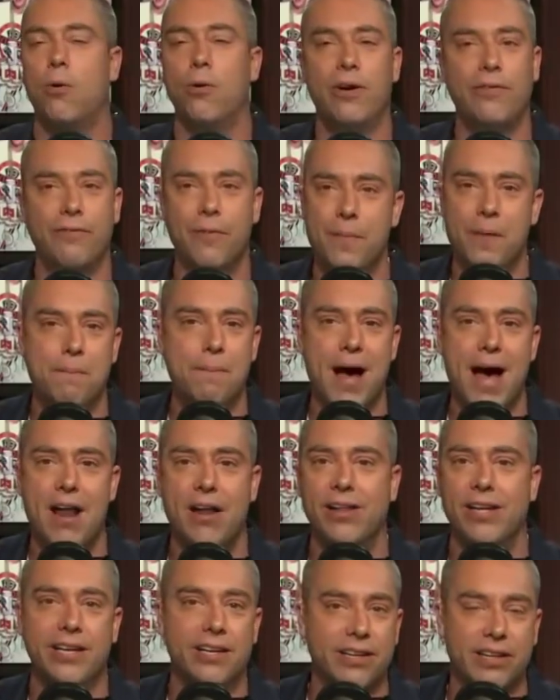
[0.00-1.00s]
it from the
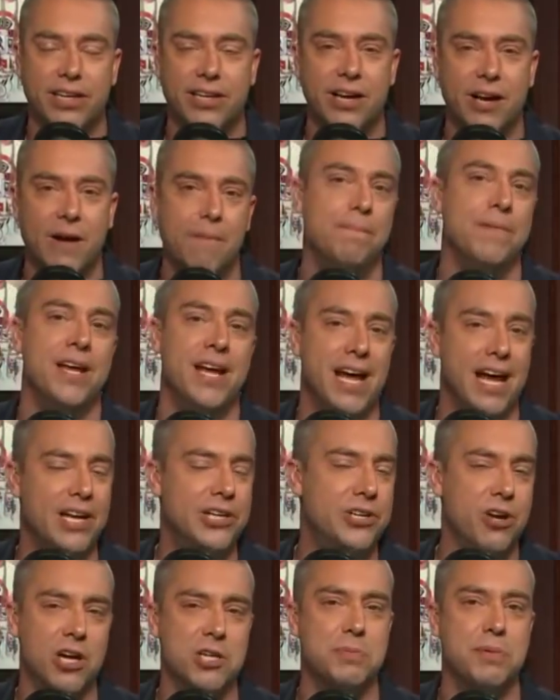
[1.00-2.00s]
bottle into the cup and
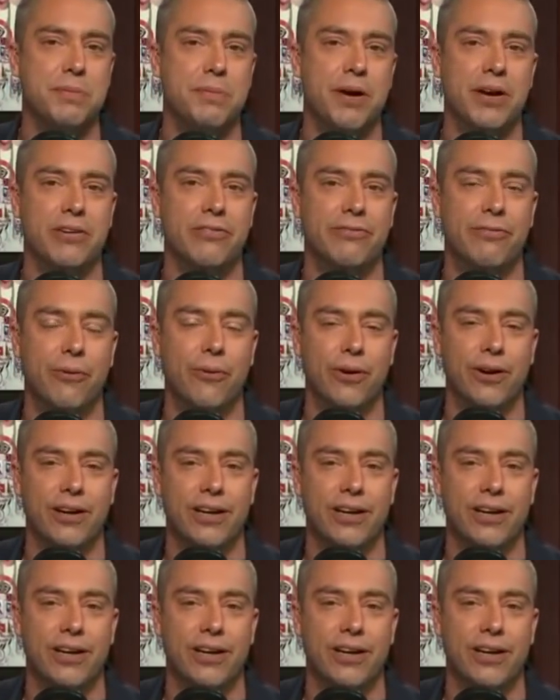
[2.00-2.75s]
charge me money for it.